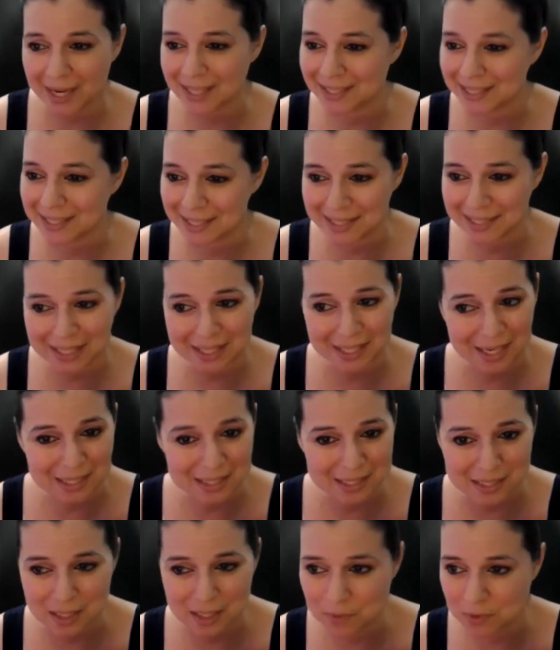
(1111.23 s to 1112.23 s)
I just
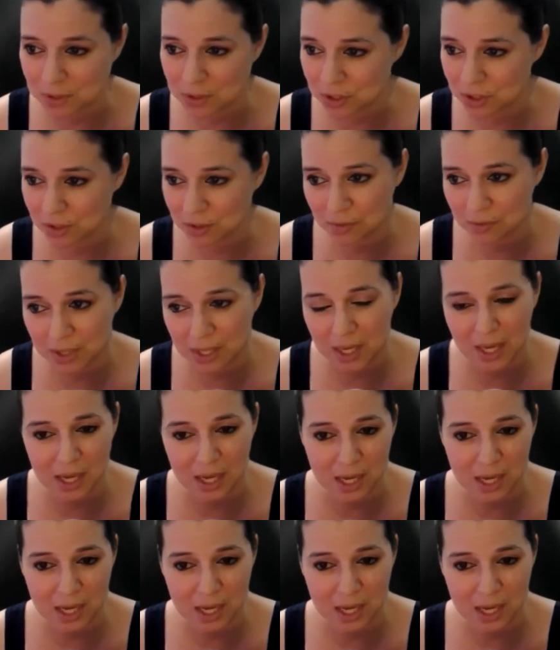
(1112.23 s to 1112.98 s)
cannot seem to generate